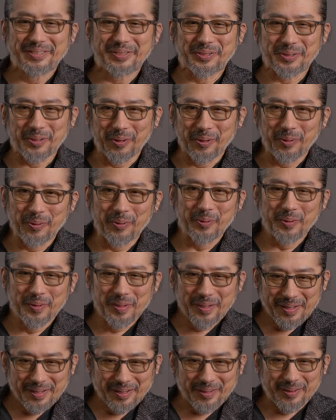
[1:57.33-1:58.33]
So
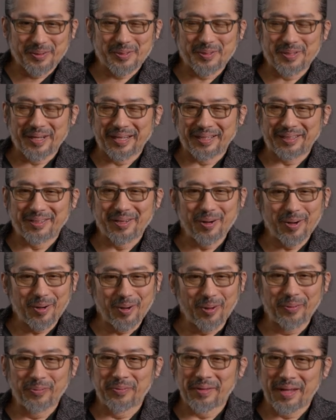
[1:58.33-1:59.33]
looks like
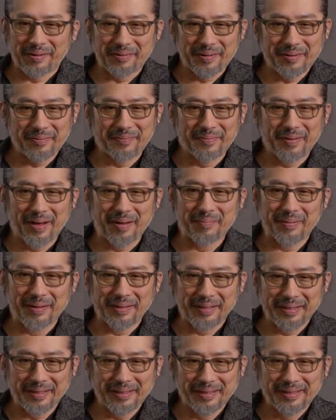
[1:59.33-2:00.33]
ordinary
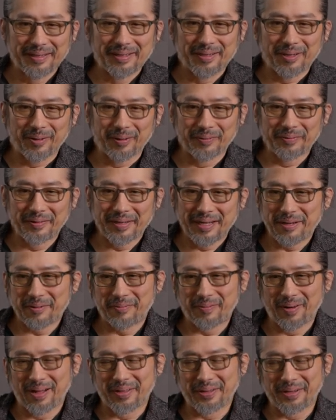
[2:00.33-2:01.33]
family,
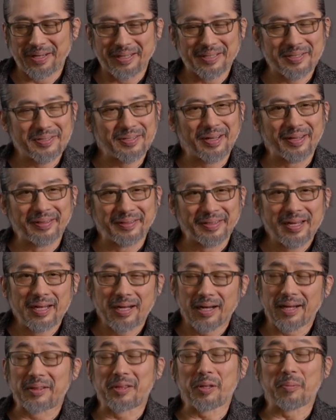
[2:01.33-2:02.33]
ordinary father and son
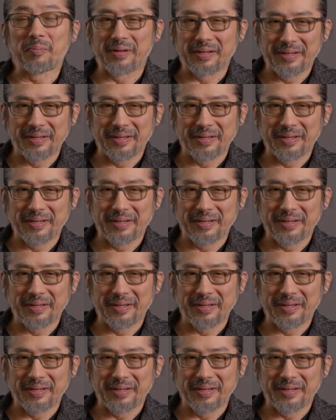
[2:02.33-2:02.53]
at the